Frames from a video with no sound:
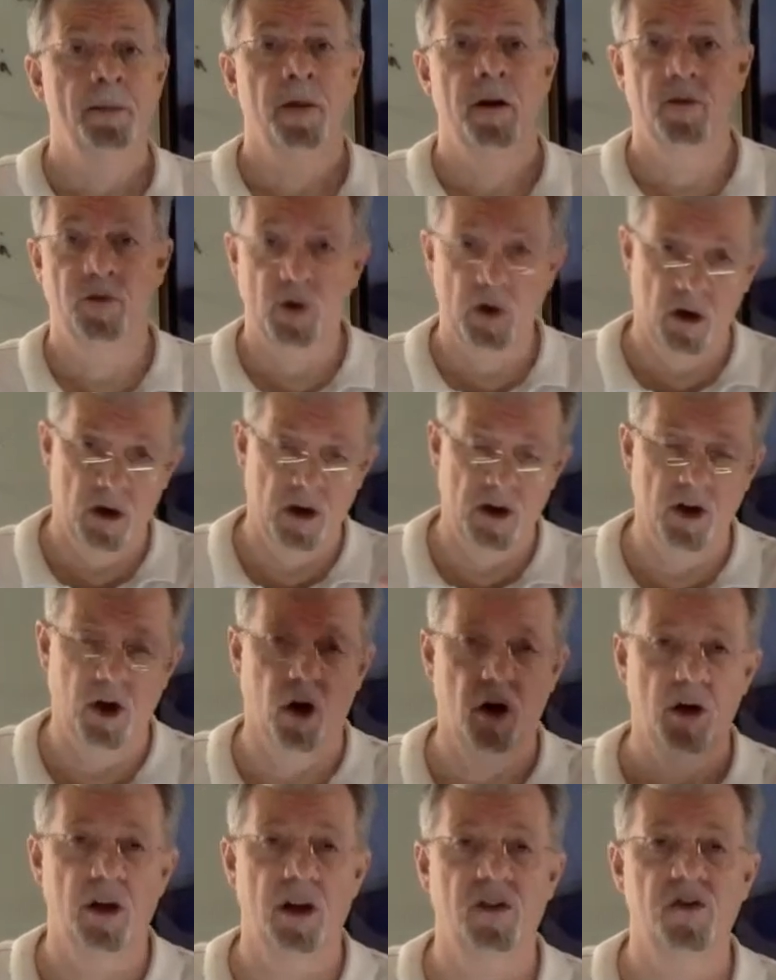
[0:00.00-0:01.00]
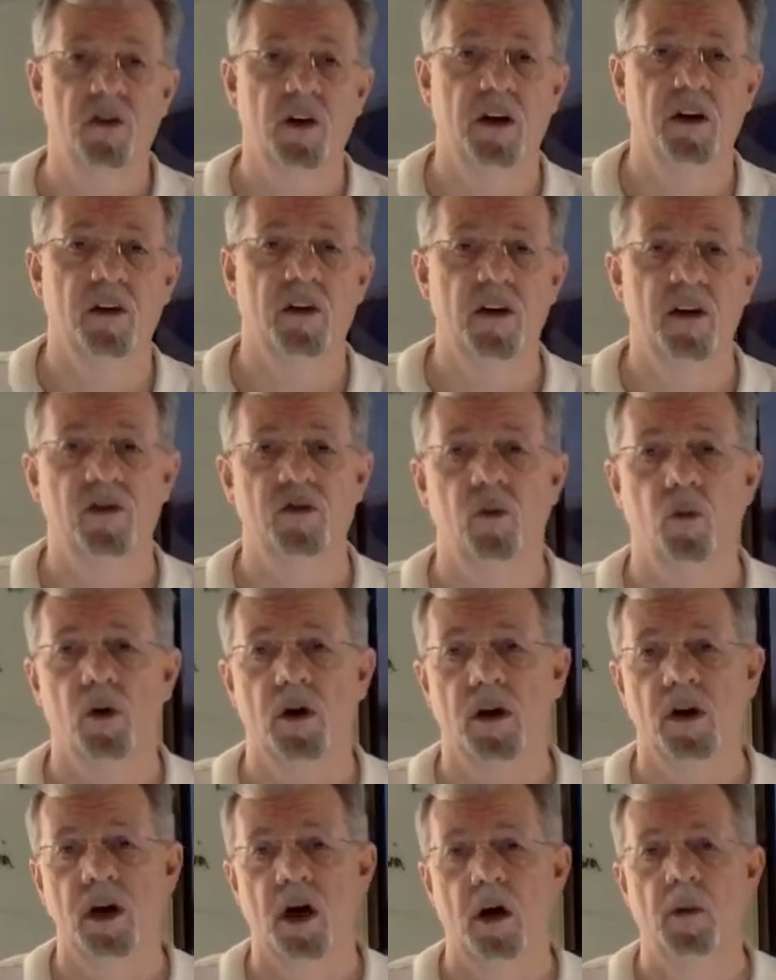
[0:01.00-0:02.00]
If you're an adult listening to this and
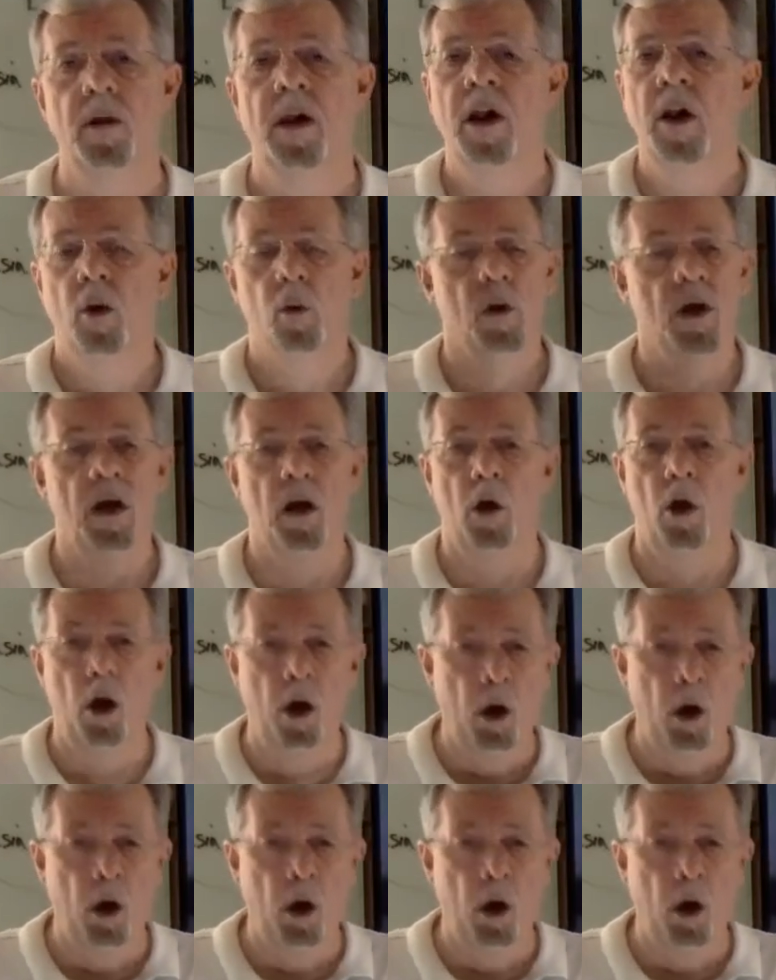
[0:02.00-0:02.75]
want to come, we